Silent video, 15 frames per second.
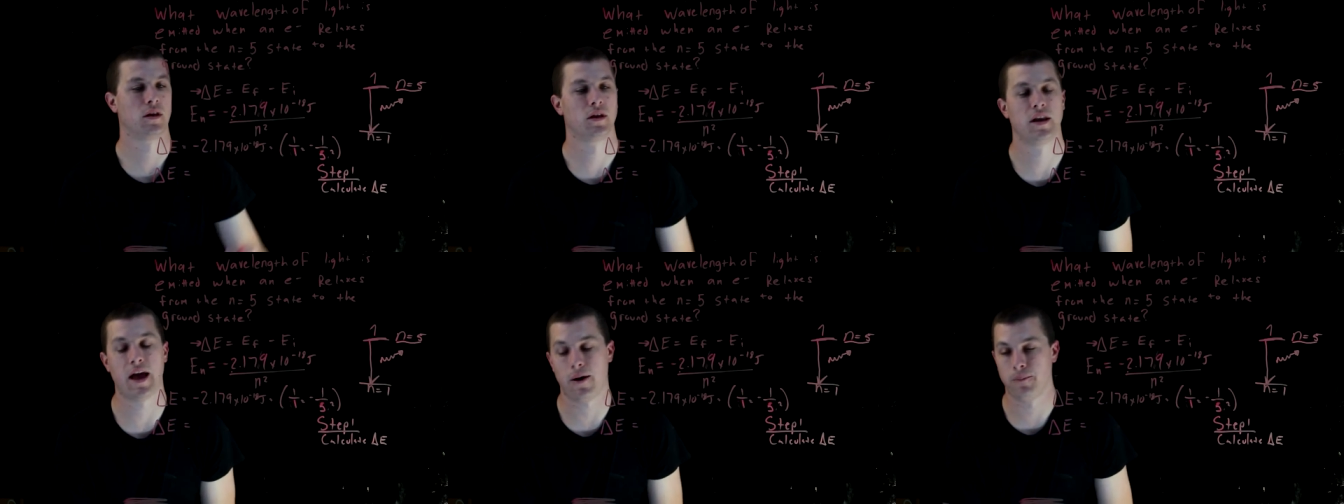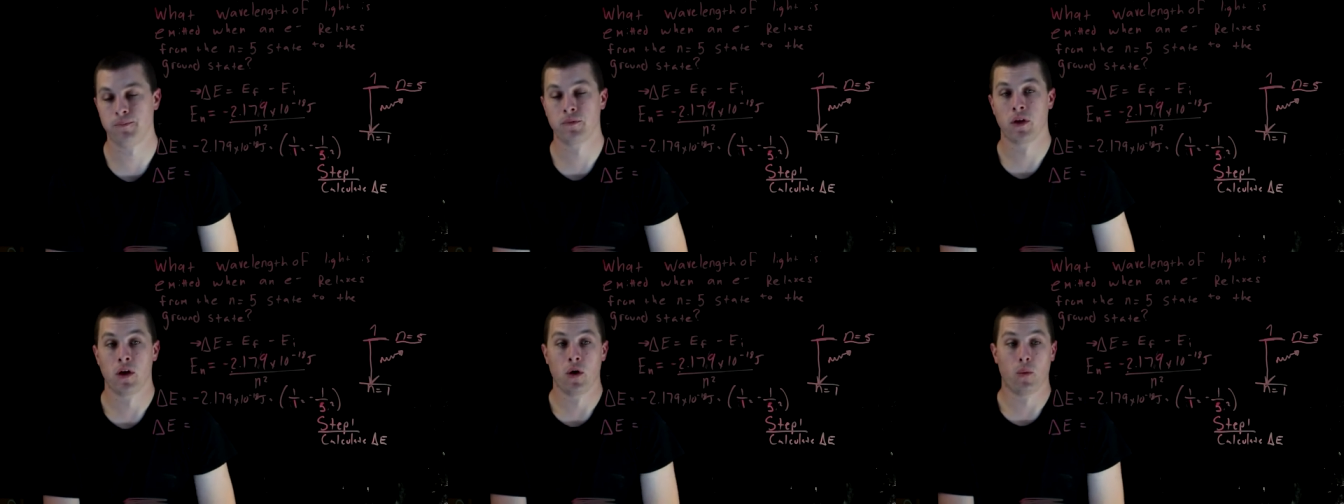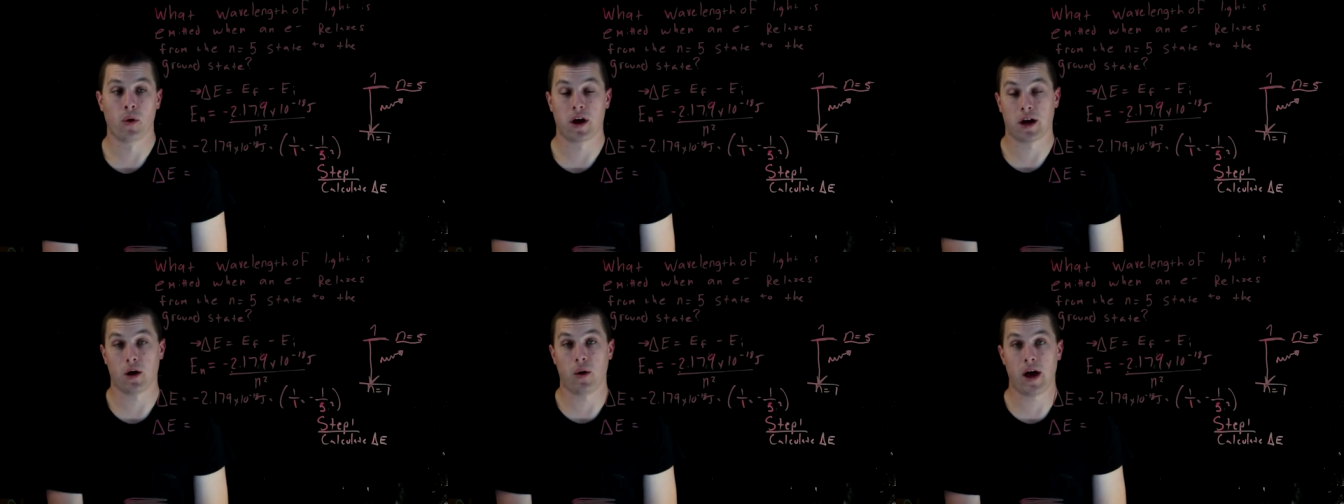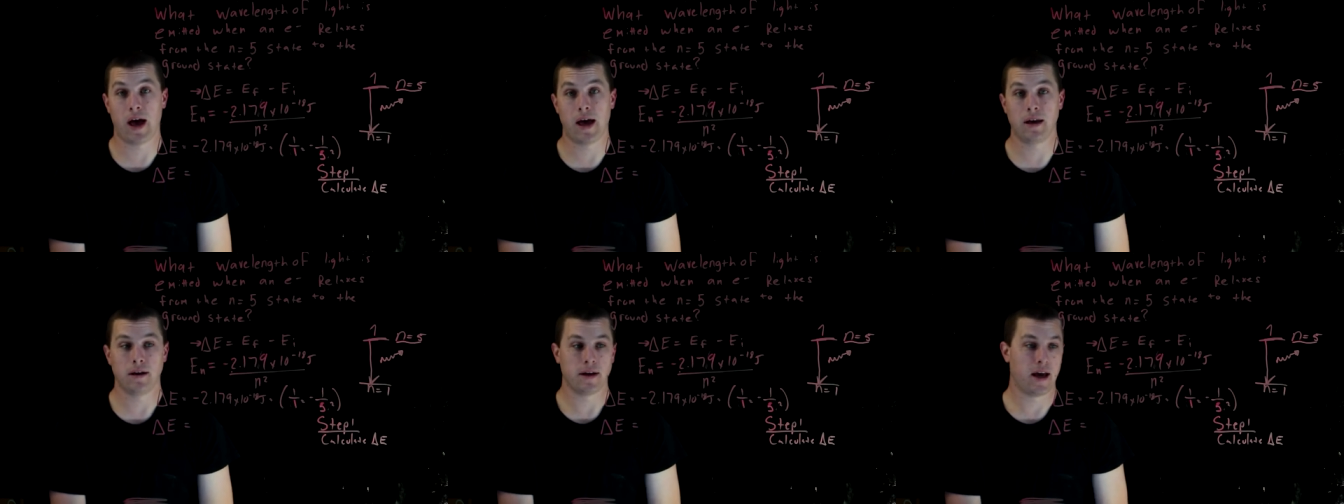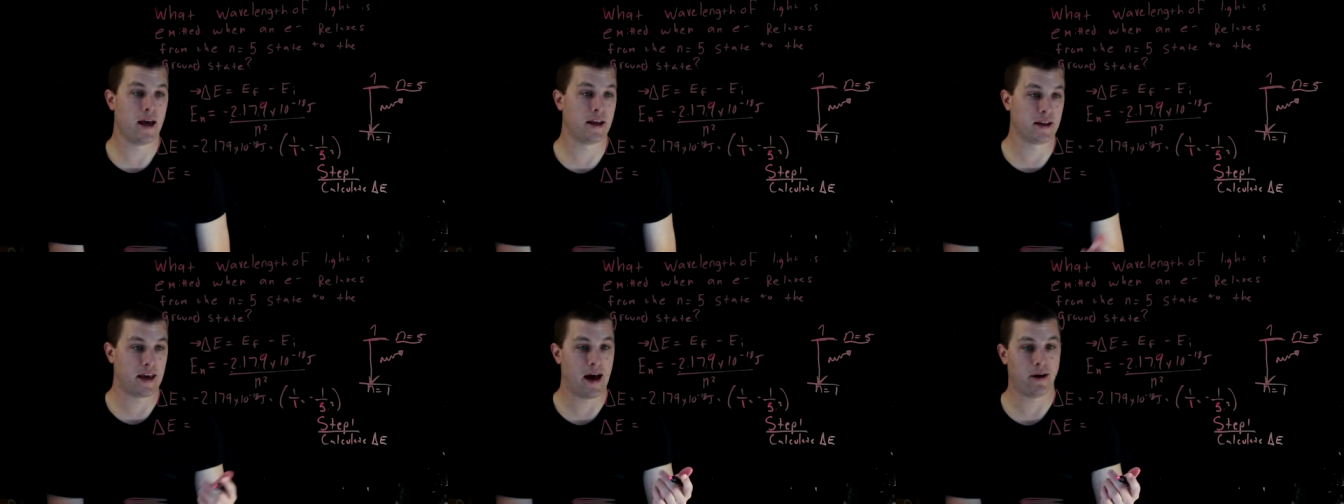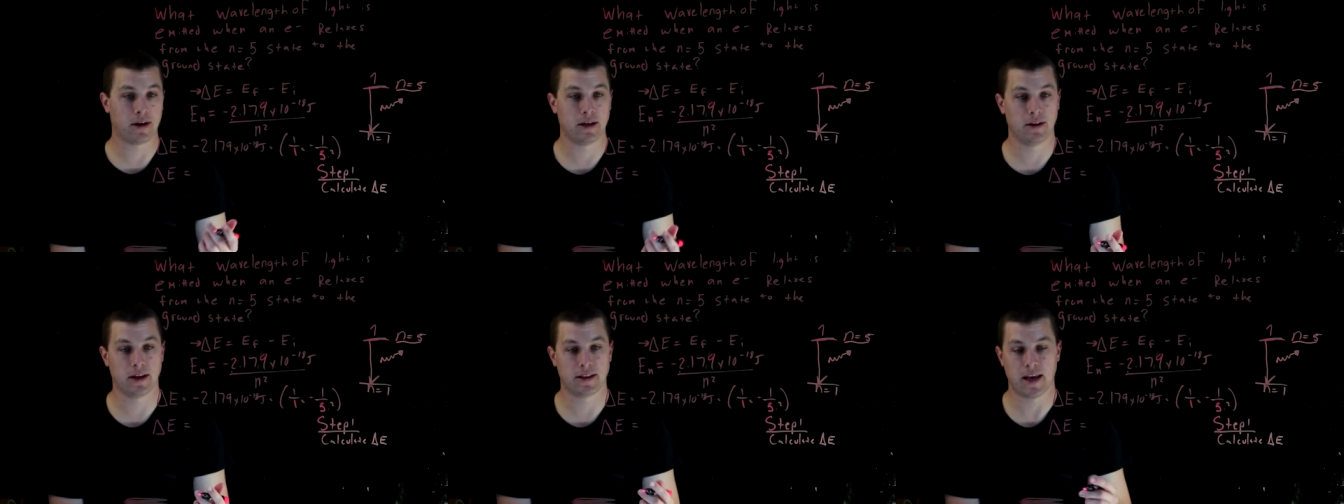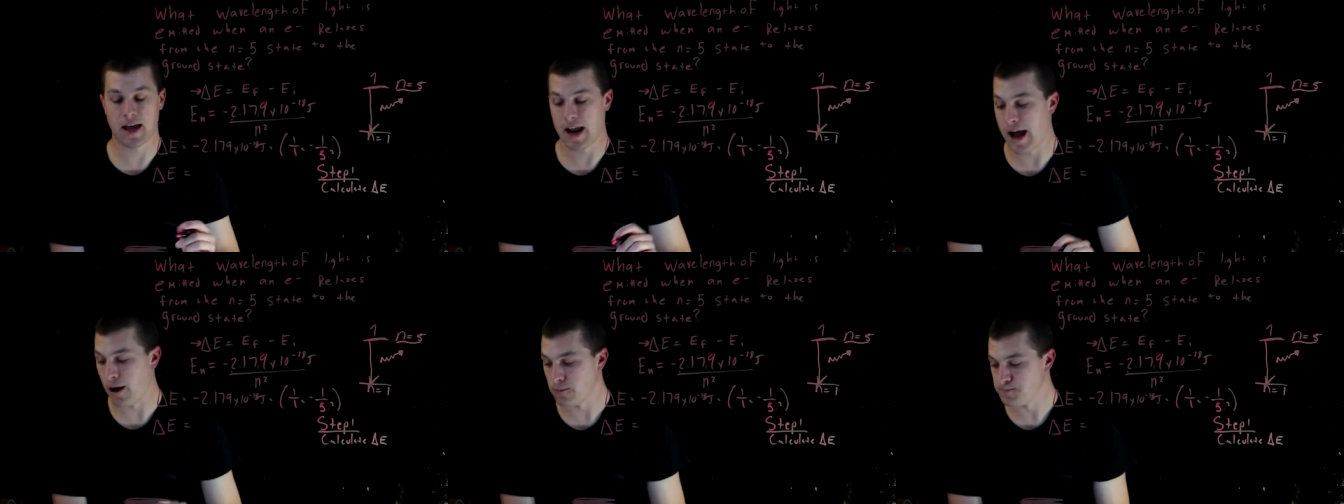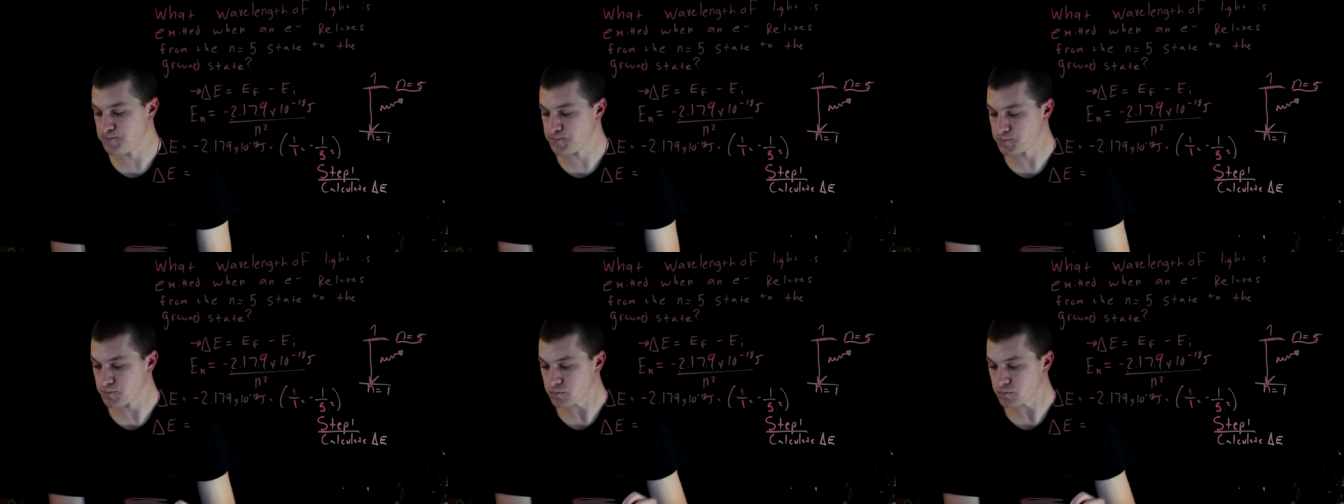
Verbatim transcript: Now, when I go ahead and calculate that out,